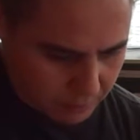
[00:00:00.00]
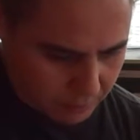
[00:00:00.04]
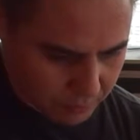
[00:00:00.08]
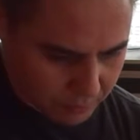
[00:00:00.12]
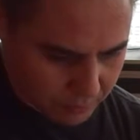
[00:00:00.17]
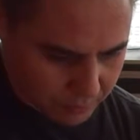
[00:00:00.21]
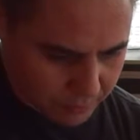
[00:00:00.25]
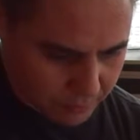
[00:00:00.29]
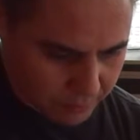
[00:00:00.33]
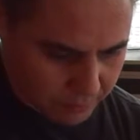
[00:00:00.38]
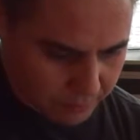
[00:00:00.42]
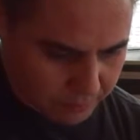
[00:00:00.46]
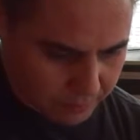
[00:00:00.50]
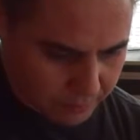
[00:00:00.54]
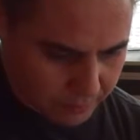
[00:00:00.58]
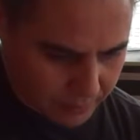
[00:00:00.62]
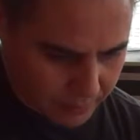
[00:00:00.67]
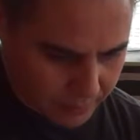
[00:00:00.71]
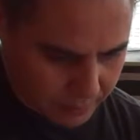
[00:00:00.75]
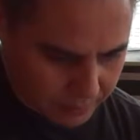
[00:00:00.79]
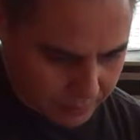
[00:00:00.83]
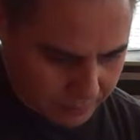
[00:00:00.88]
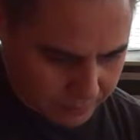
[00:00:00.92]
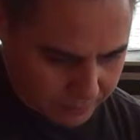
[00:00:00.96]
The
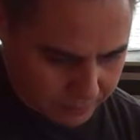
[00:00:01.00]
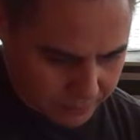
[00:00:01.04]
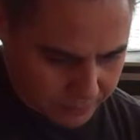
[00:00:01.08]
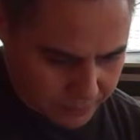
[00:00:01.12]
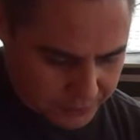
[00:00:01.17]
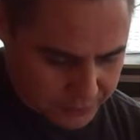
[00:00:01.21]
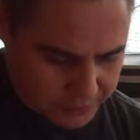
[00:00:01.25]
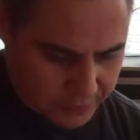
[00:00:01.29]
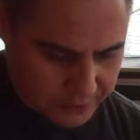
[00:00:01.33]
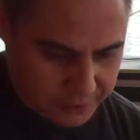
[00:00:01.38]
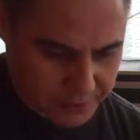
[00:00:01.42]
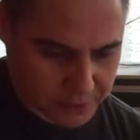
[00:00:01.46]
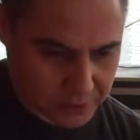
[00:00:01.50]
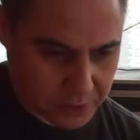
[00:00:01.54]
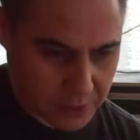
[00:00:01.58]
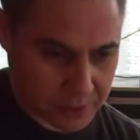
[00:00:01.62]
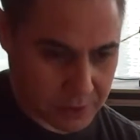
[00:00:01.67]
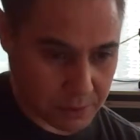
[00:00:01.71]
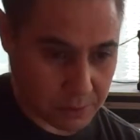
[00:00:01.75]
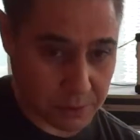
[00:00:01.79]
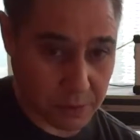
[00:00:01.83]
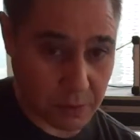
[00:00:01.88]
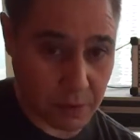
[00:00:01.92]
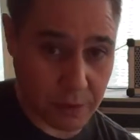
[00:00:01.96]
first exercise
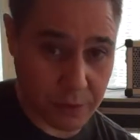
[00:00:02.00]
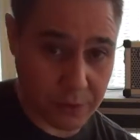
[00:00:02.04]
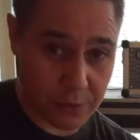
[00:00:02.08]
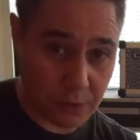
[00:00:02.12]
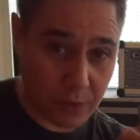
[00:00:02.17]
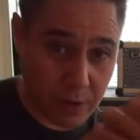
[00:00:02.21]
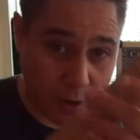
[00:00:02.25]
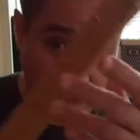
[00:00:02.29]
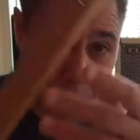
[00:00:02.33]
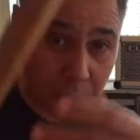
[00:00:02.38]
I'll do, I'll just grab my